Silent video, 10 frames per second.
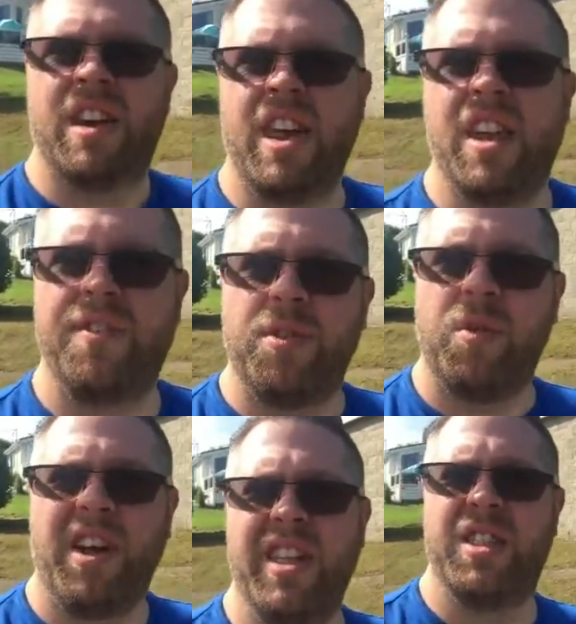there
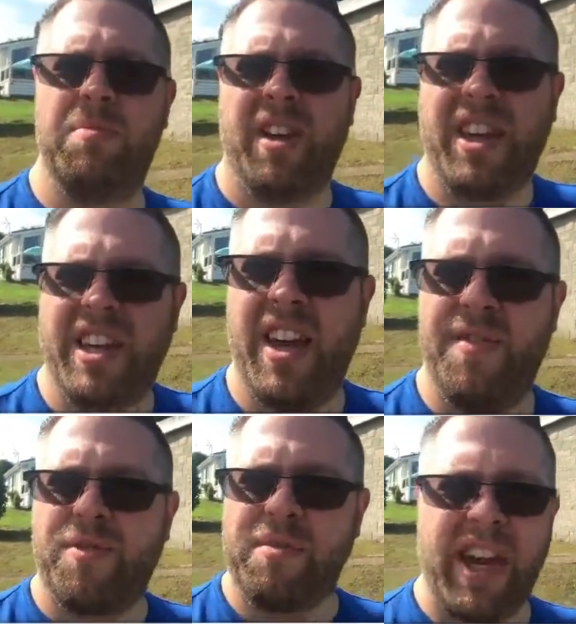everyone, it's Mike
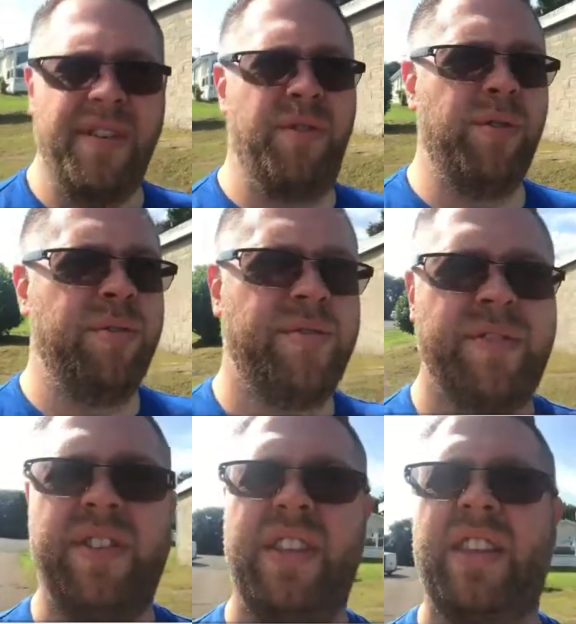again from Cavill.
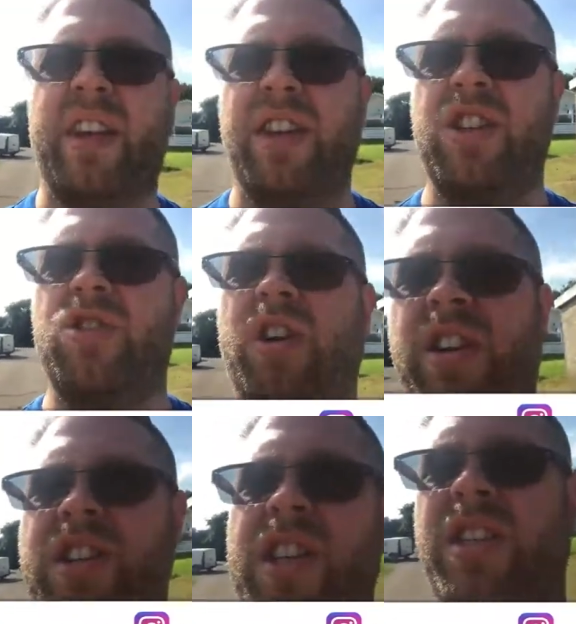Just trying
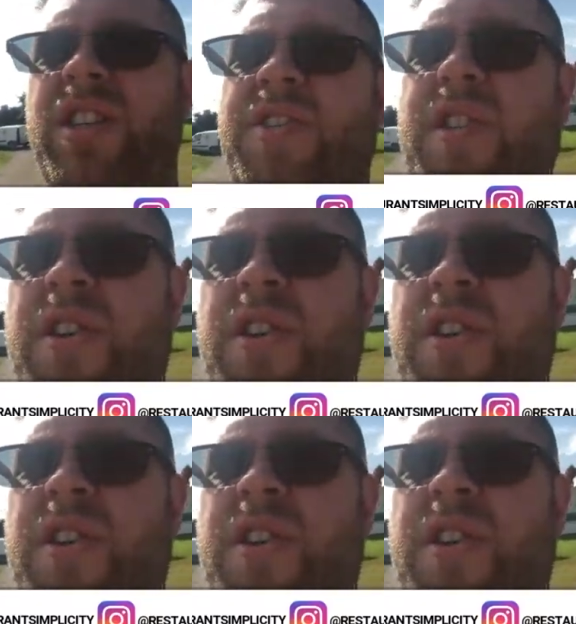to adjust this